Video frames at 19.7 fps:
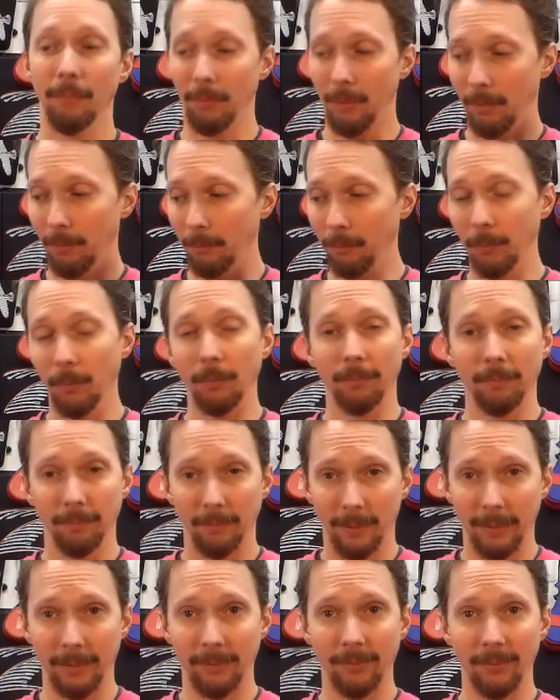And we'll,
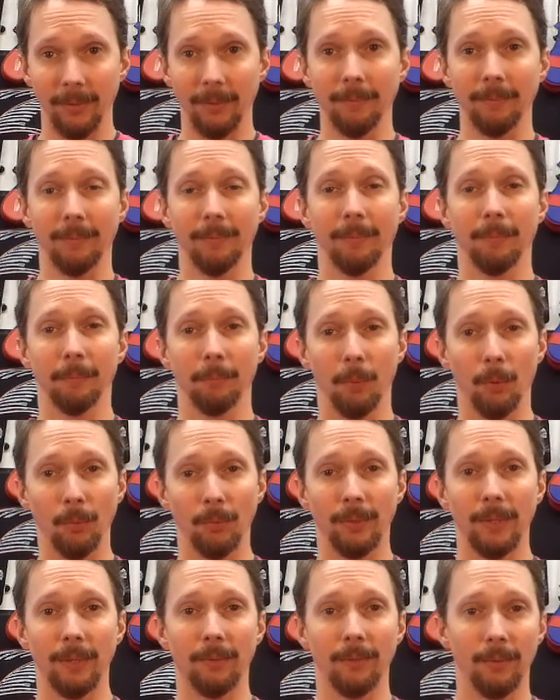like I said,
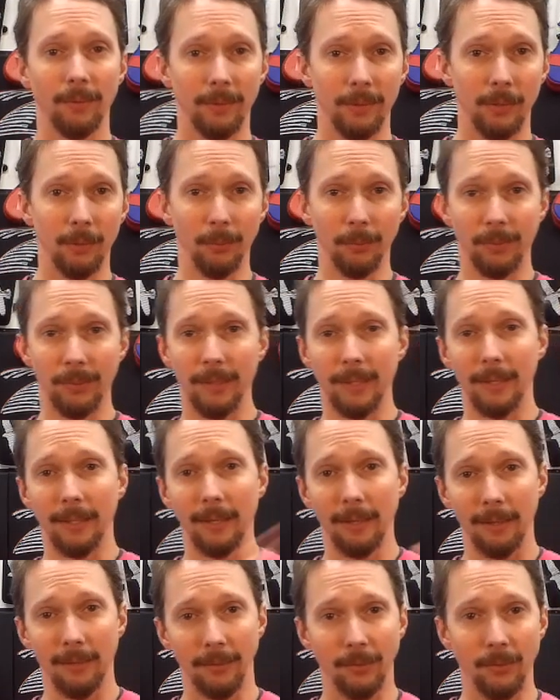proceeds, UNC,
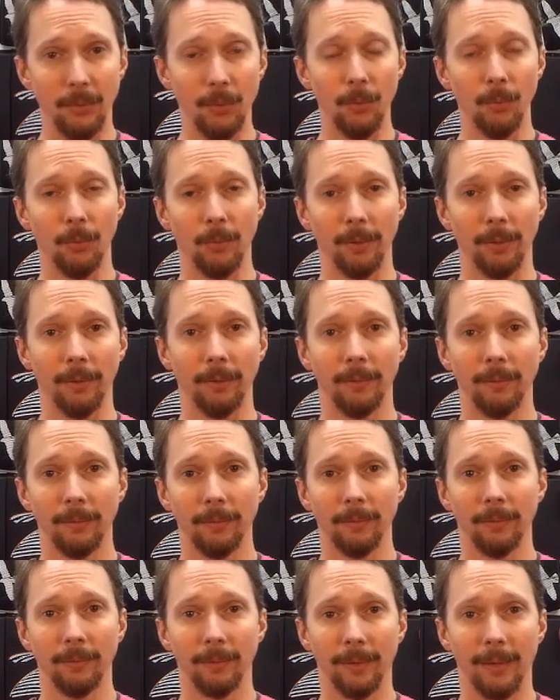Duke,
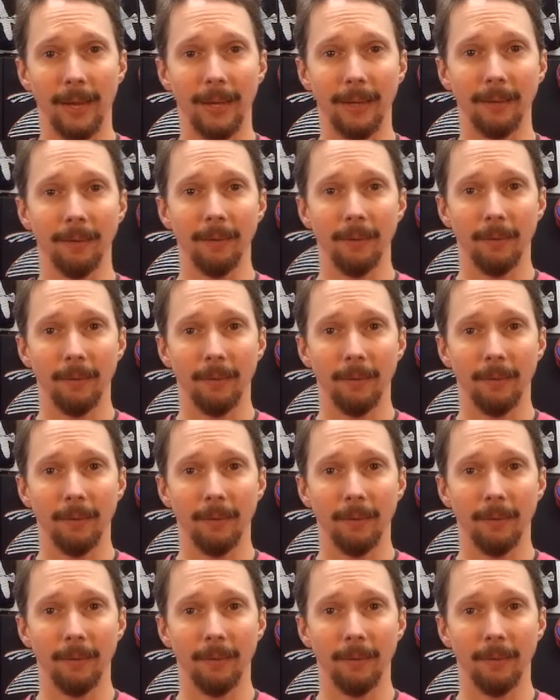okay,